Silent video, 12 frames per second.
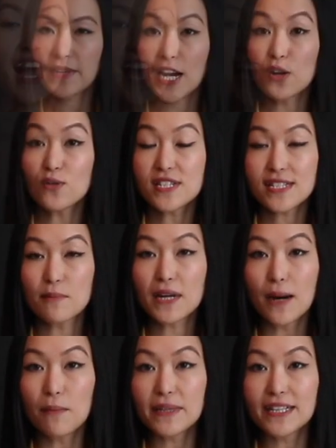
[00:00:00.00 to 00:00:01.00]
I know some
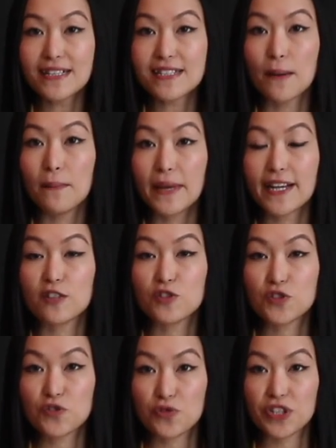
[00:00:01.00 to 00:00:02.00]
companies are making
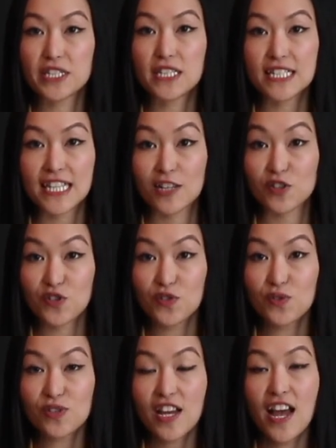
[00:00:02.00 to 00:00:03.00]
street dance
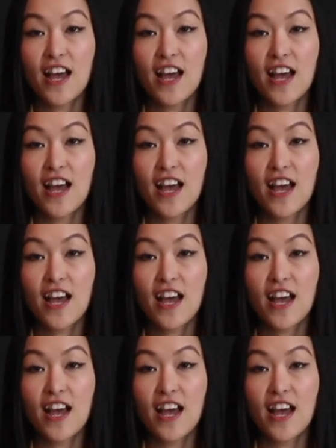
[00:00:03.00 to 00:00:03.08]
shoes,